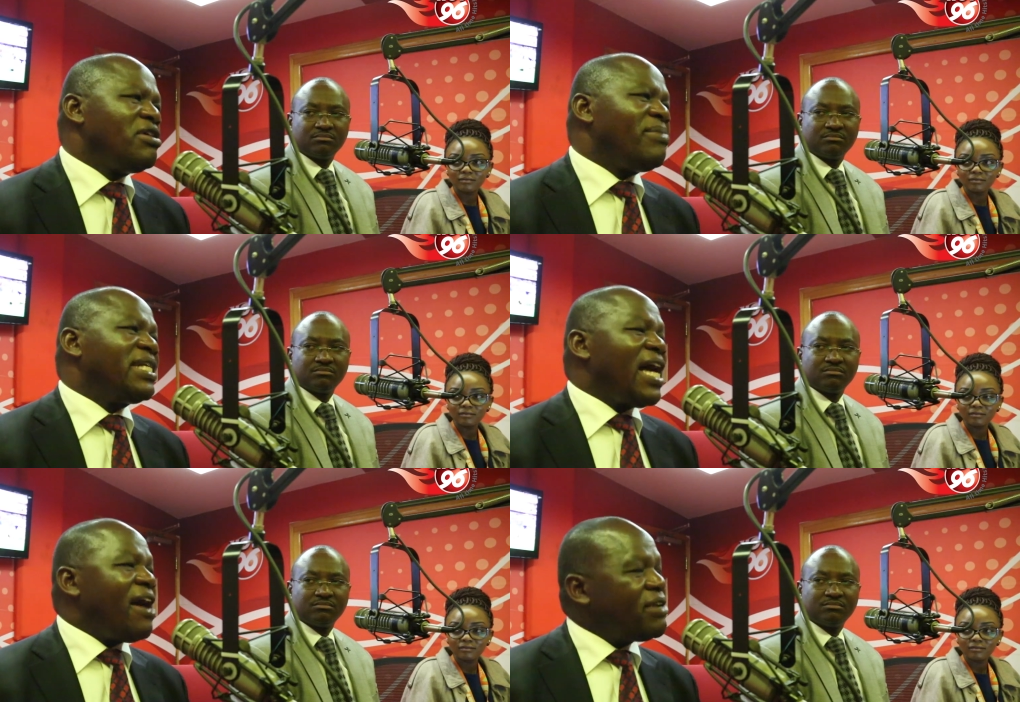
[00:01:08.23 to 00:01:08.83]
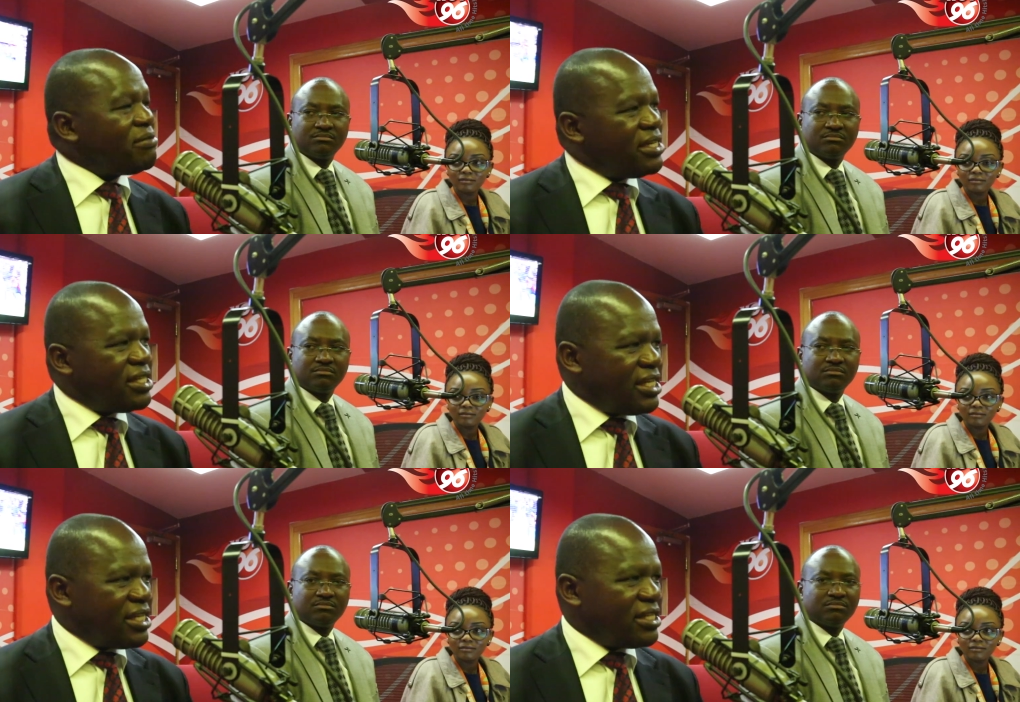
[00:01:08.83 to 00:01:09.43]
Speaker 1: But after
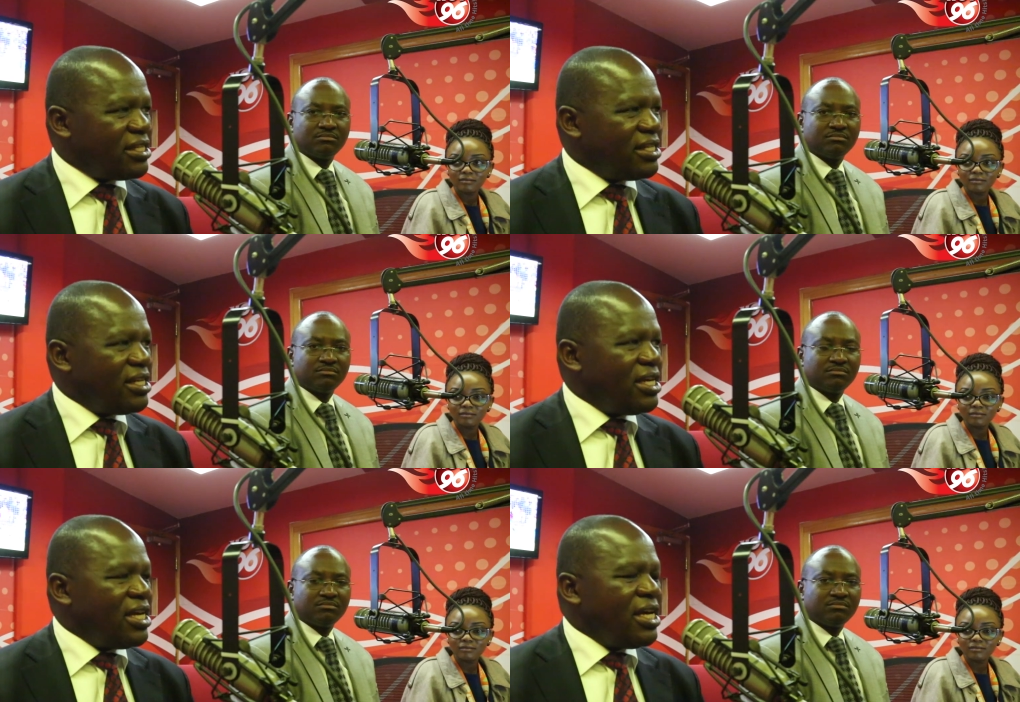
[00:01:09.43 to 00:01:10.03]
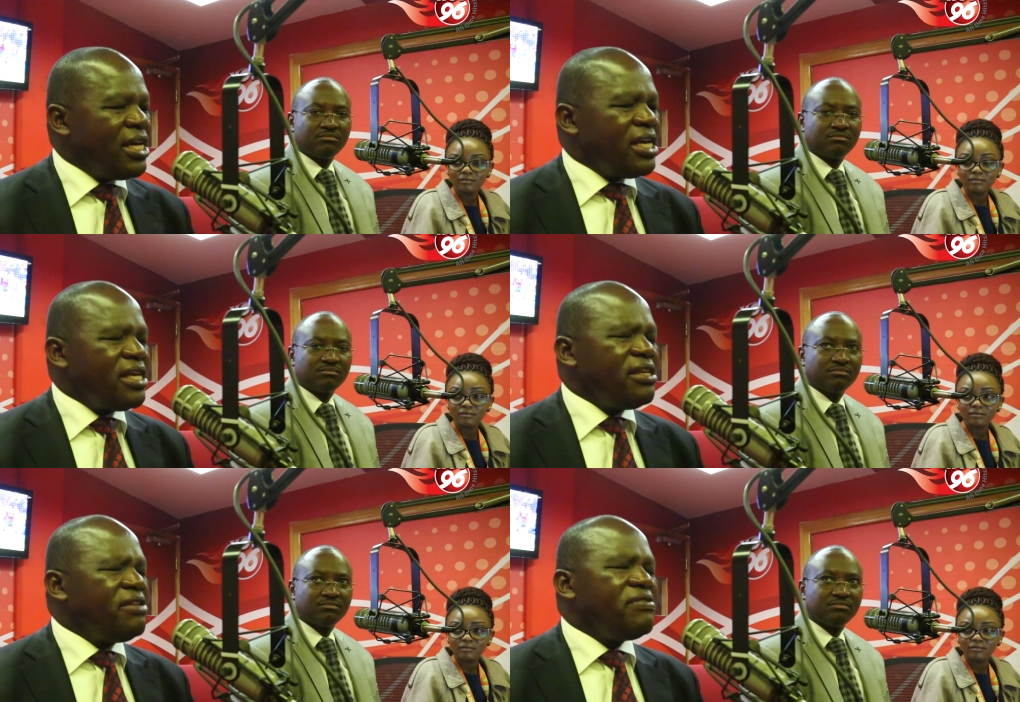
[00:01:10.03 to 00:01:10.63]
26th,
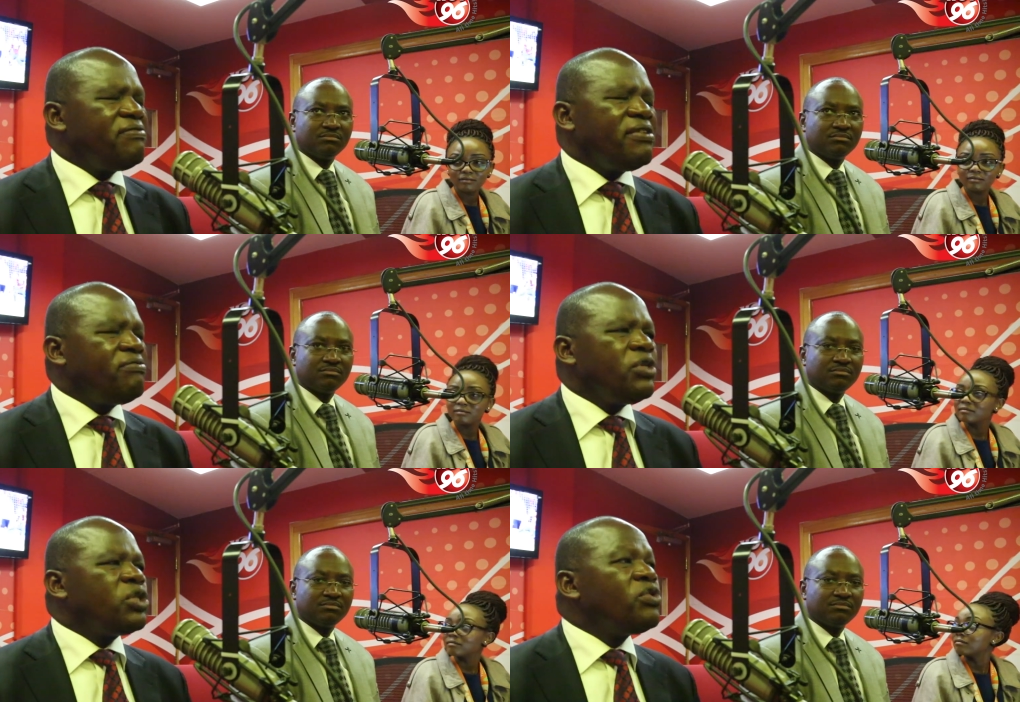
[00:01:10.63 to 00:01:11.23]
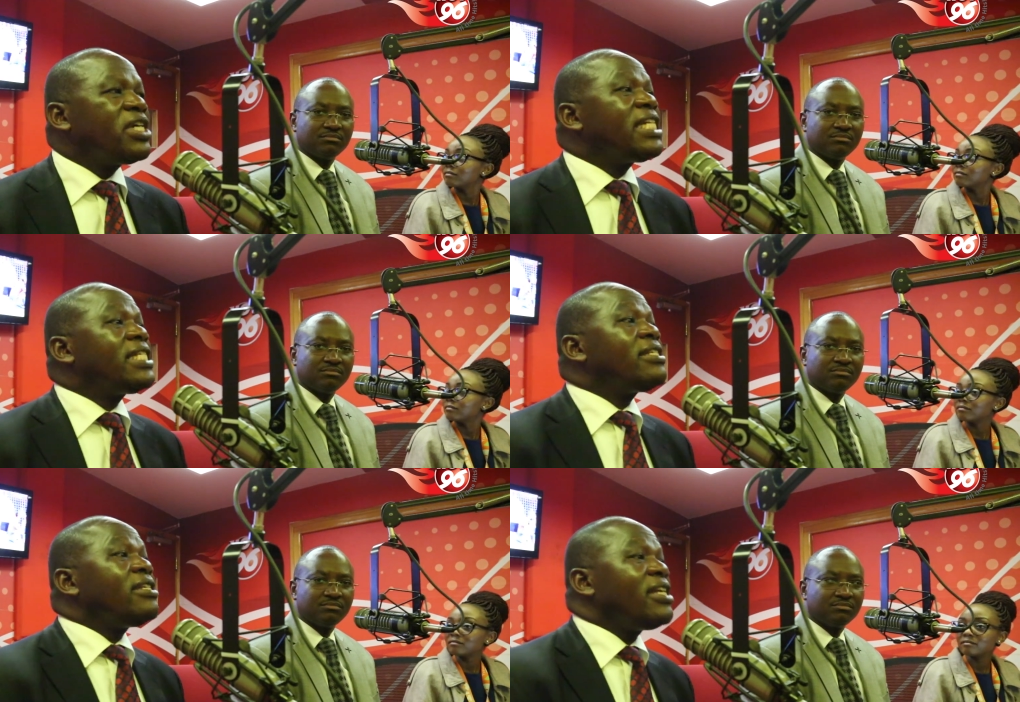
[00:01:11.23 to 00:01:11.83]
if, if, if we took it
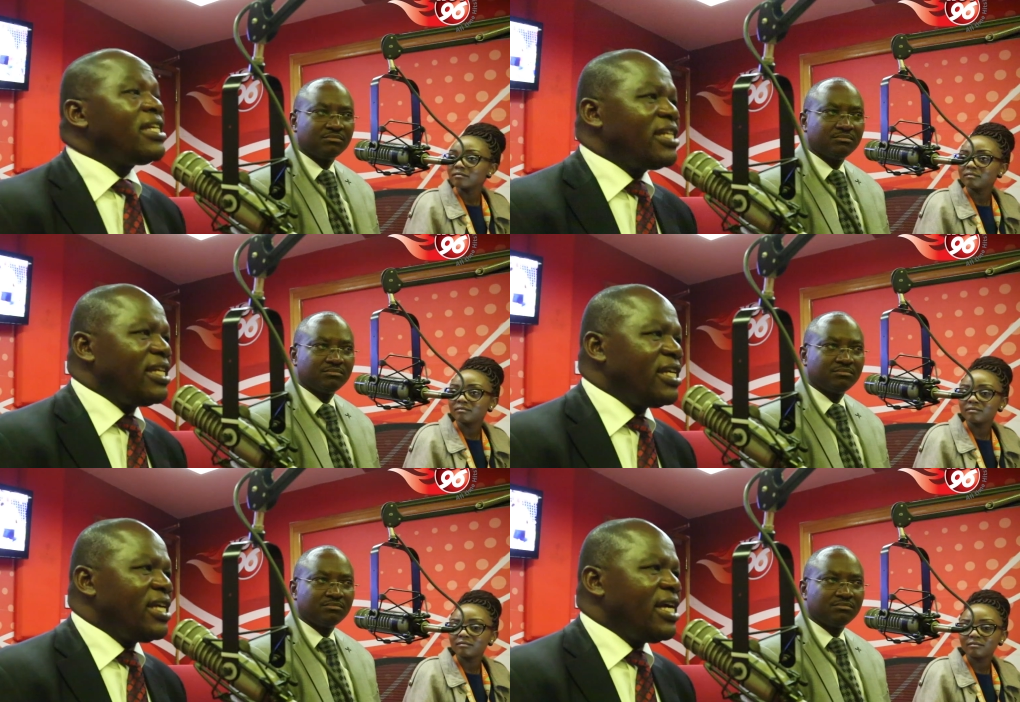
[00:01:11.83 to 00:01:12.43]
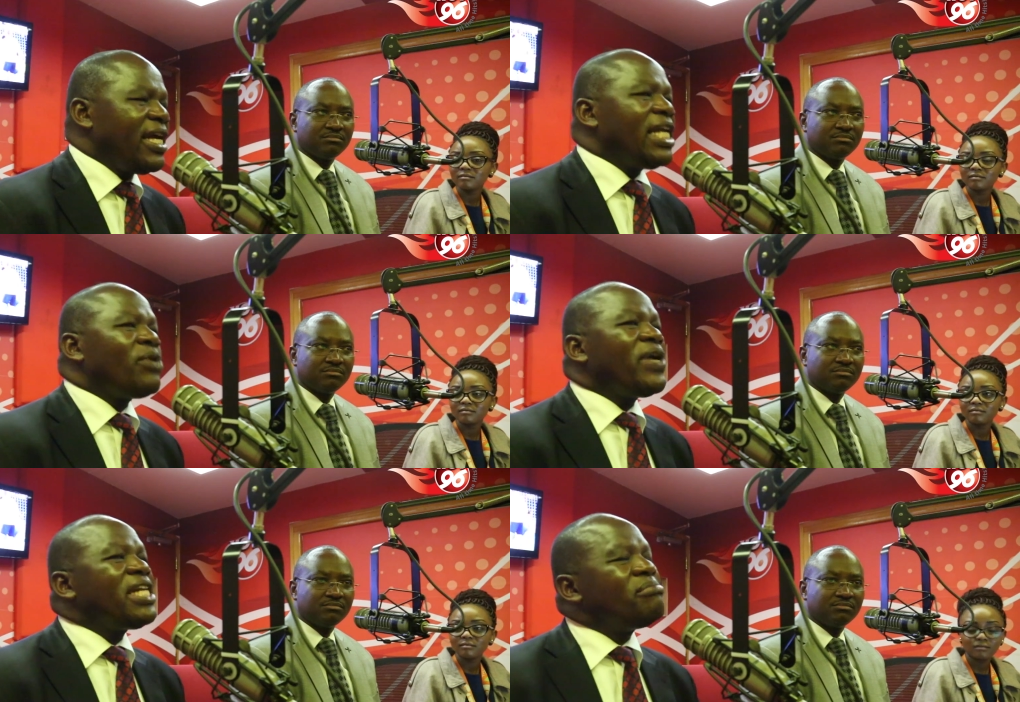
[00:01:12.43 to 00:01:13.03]
seriously, and
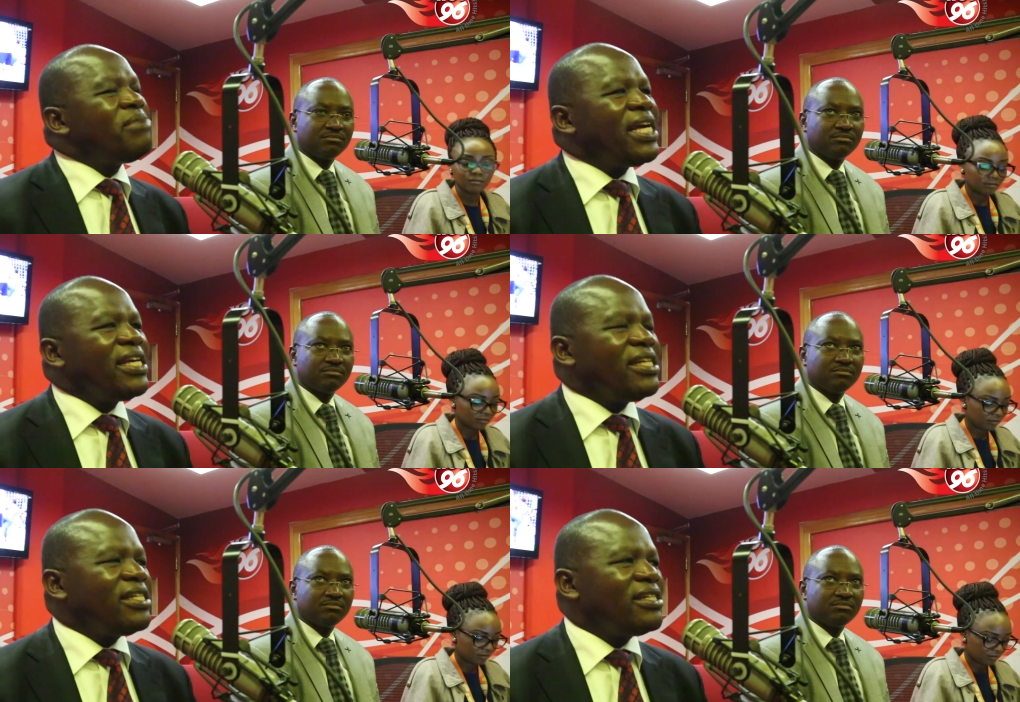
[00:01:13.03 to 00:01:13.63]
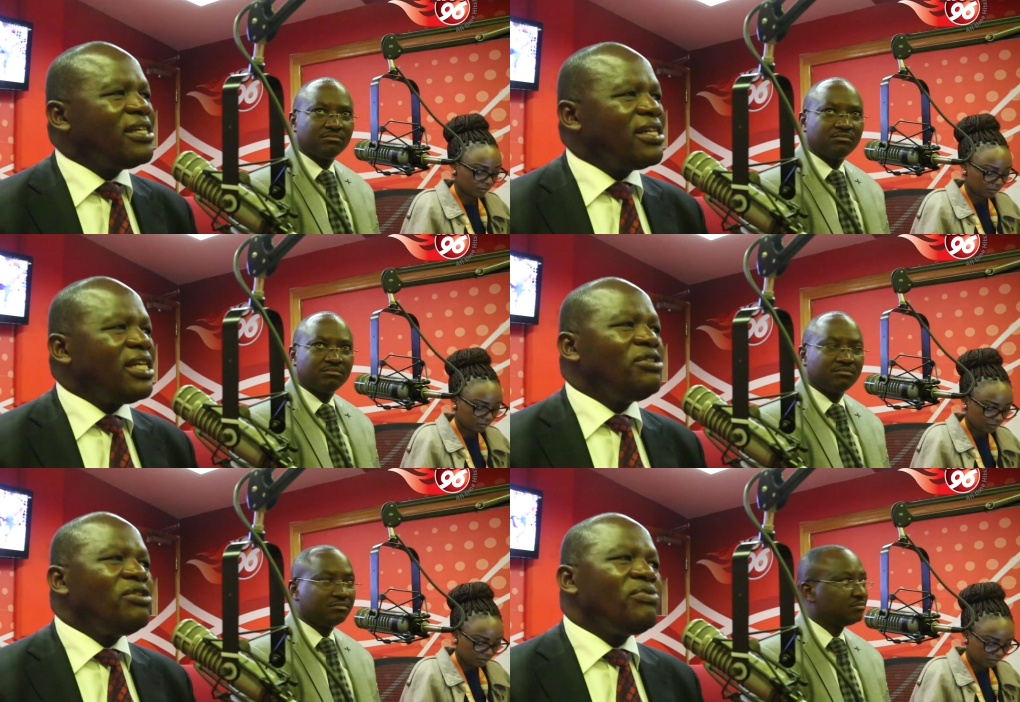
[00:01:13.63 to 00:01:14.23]
went by it,
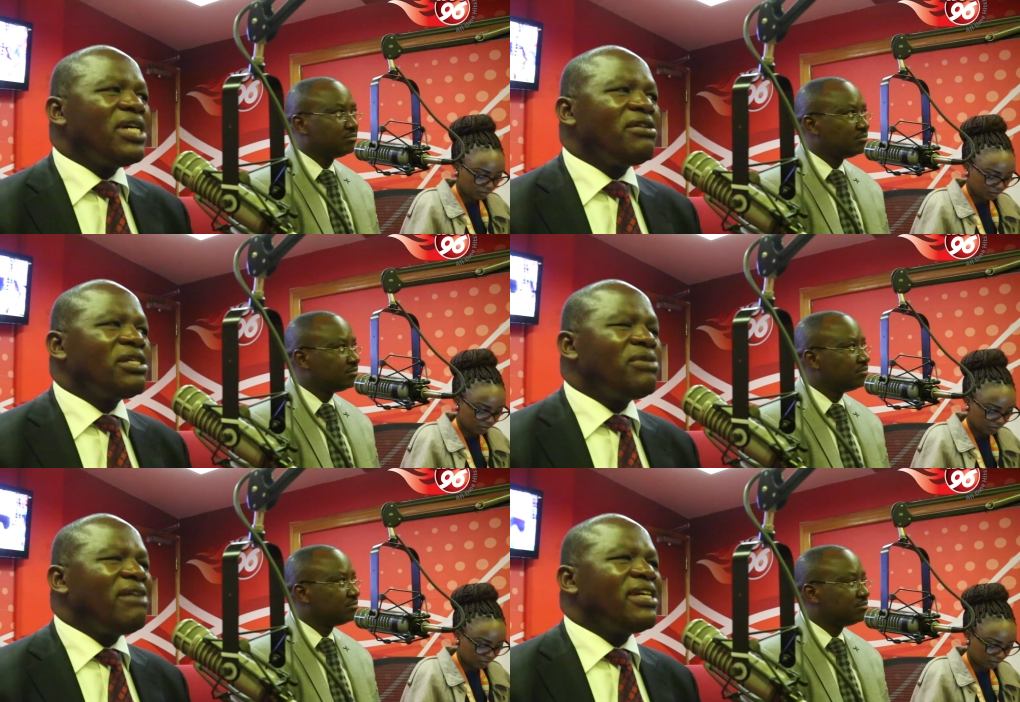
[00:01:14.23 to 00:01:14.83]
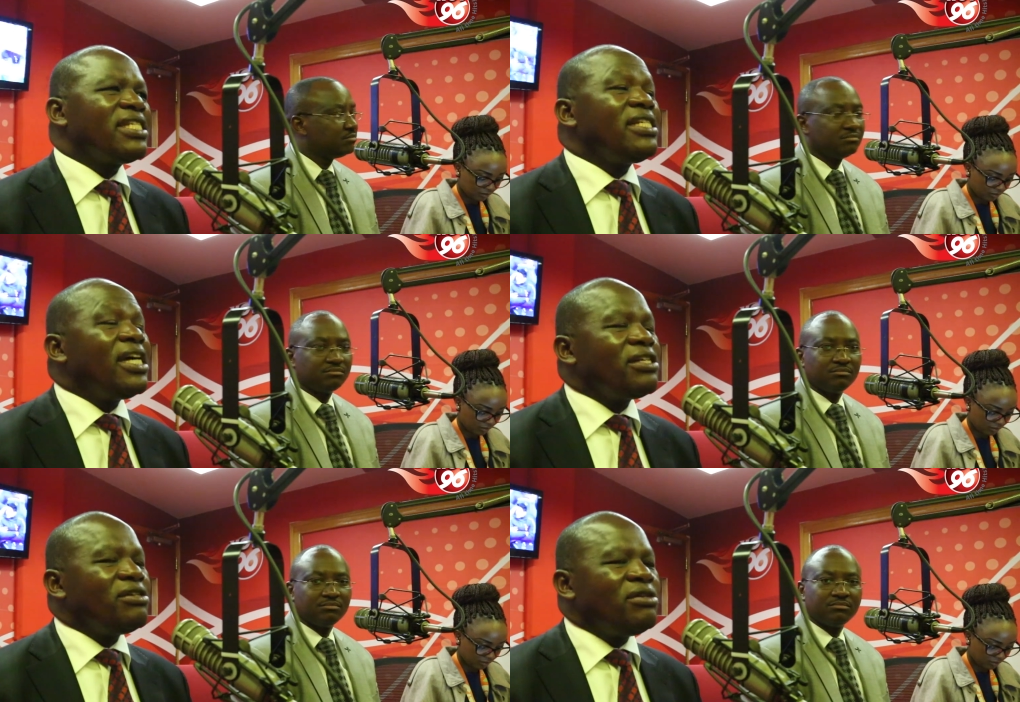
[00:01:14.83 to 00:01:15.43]
then you know we are going to have a
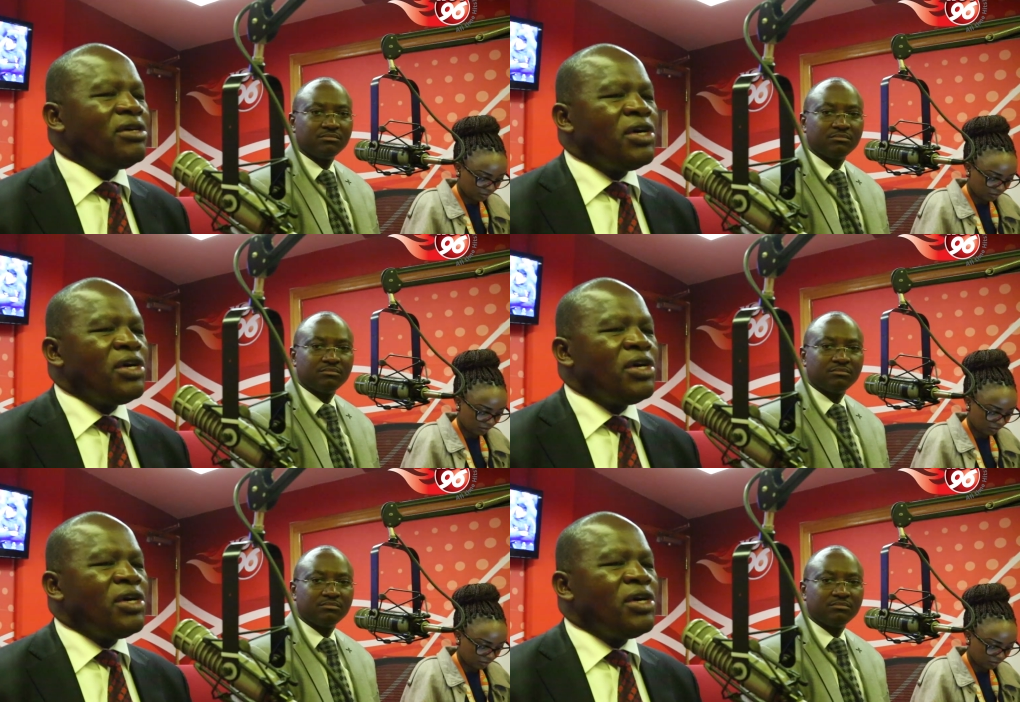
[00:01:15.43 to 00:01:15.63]
scenario